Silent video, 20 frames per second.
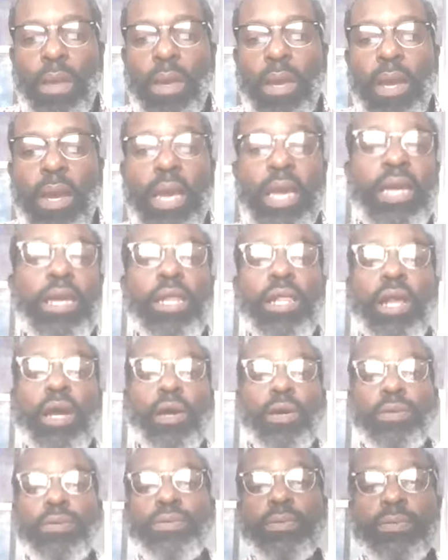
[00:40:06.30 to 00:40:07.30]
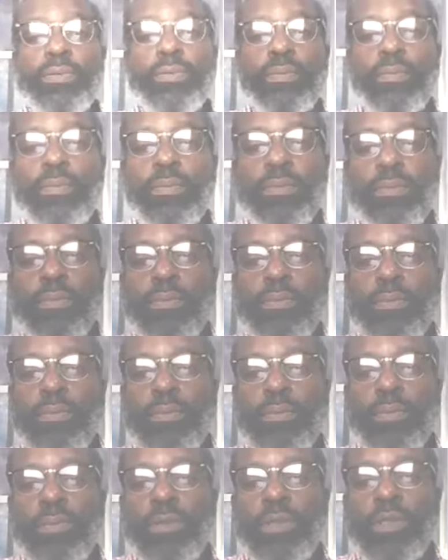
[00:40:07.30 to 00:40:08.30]
He alone
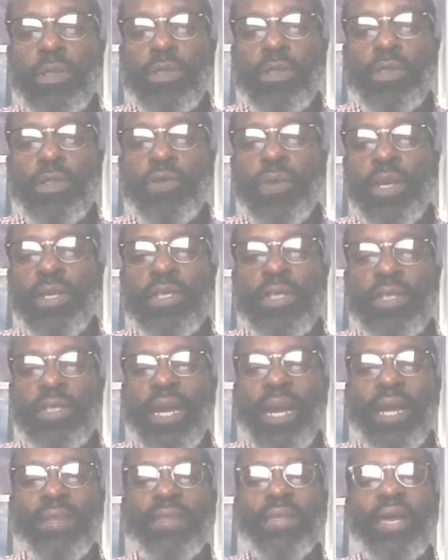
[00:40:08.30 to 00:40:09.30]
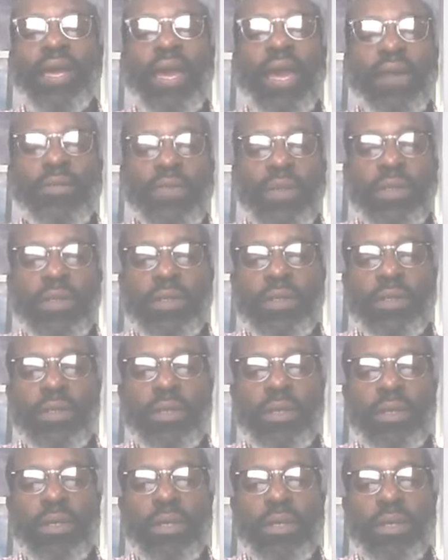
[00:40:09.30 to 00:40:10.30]
stretches out the heavens
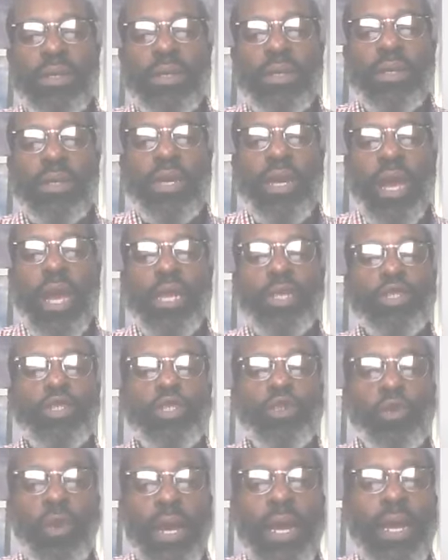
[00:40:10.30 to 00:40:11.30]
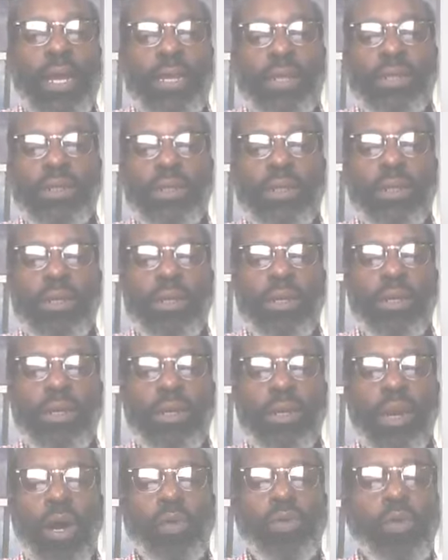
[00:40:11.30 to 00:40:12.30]
and treads
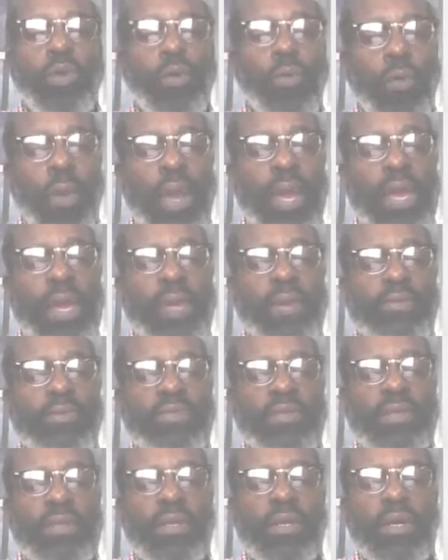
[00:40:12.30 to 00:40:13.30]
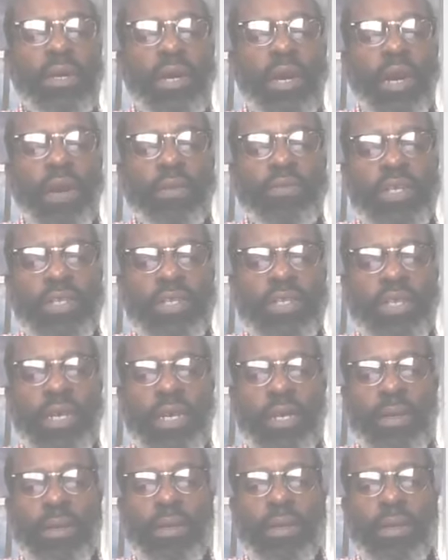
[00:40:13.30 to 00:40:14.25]
on the waves of the sea.